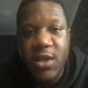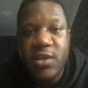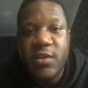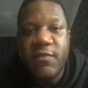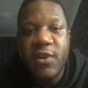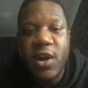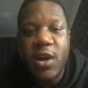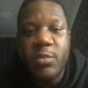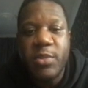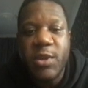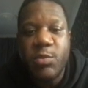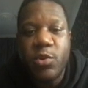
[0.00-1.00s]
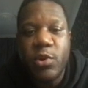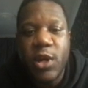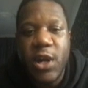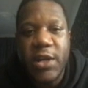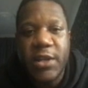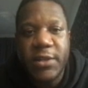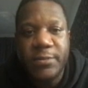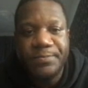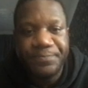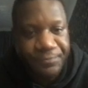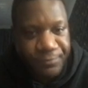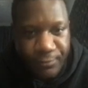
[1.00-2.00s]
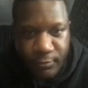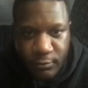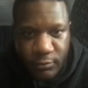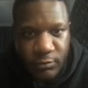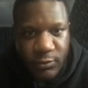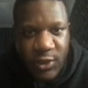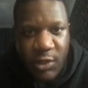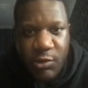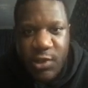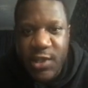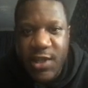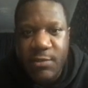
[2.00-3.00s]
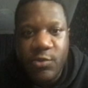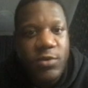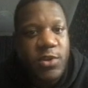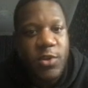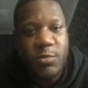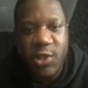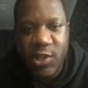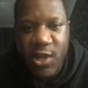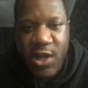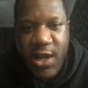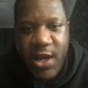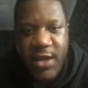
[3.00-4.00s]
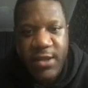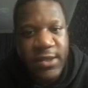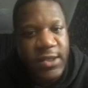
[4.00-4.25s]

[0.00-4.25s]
You've got people like, uh, what's his name, Crypto Messiah,